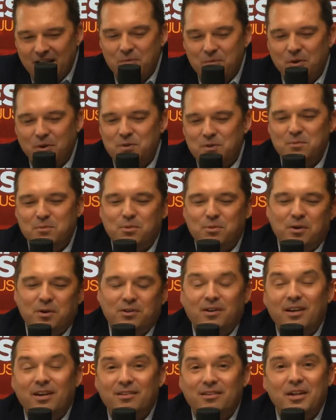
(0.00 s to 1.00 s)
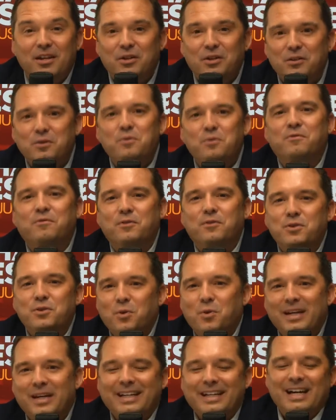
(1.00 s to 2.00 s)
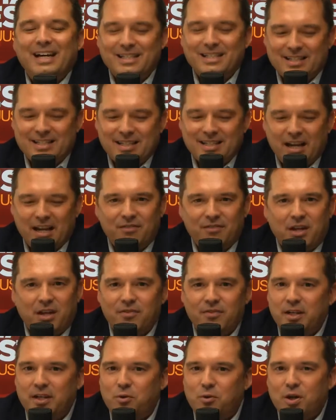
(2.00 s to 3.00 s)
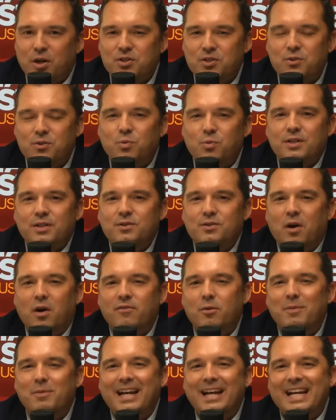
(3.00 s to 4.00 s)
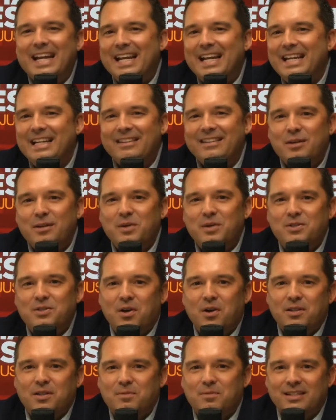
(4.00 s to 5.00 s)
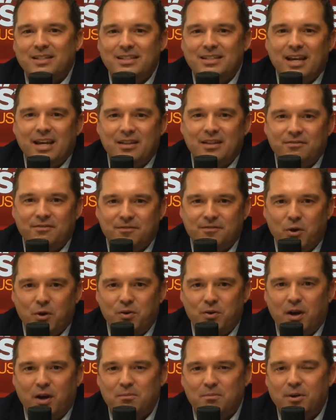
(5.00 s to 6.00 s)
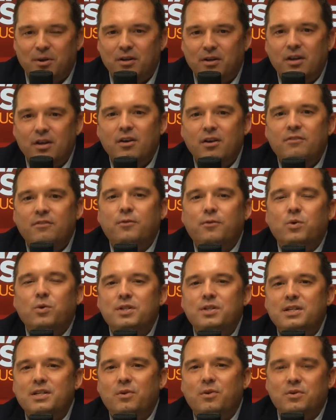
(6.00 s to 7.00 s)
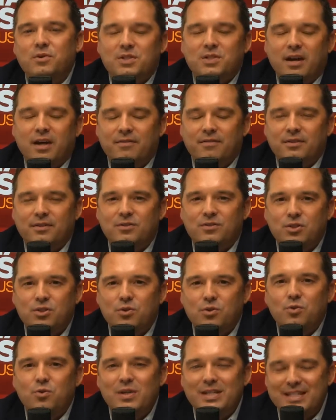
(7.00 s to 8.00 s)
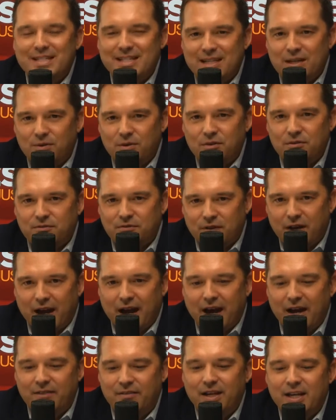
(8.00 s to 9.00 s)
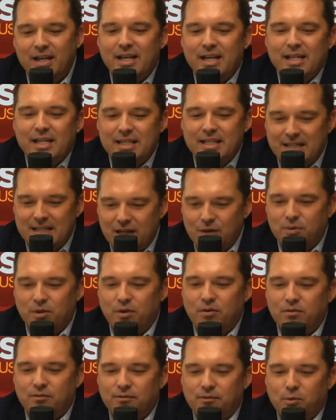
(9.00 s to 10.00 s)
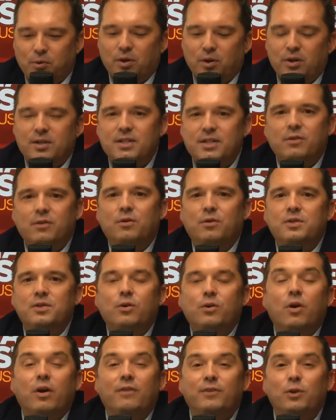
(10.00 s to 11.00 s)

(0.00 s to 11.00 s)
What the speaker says: And most importantly, thank you for joining us today. If you have any questions whatsoever about anything we talked about today, the phone number 407-205-0400.